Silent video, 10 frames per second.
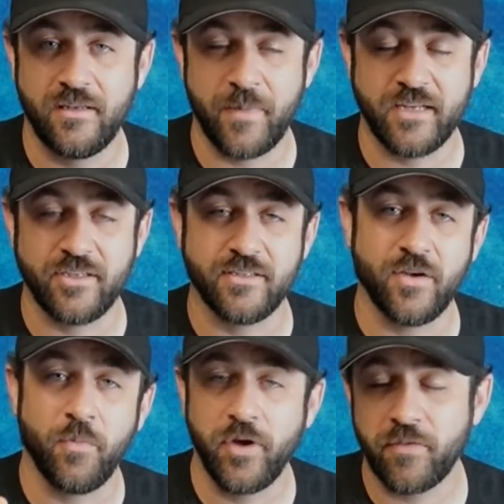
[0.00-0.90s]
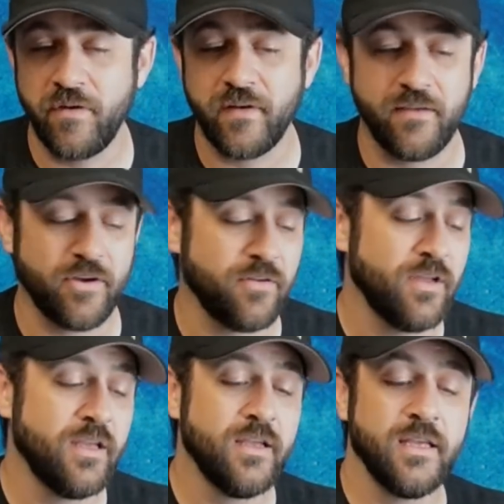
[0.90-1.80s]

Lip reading: dimension. So 0.350,